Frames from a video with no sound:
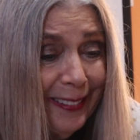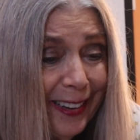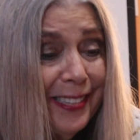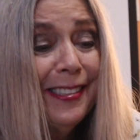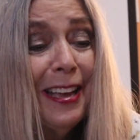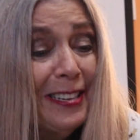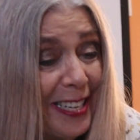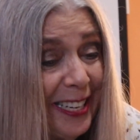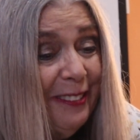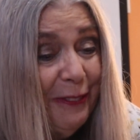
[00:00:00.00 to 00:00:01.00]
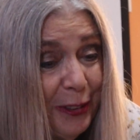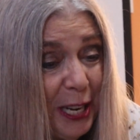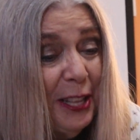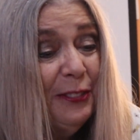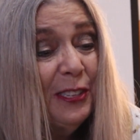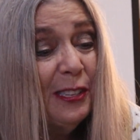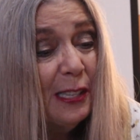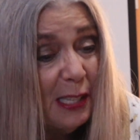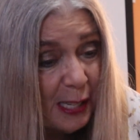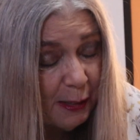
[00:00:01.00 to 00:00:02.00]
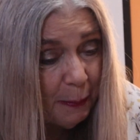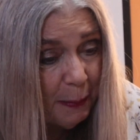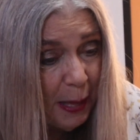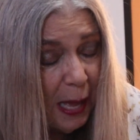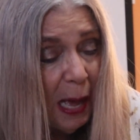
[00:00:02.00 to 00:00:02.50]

because they didn't fit in the system.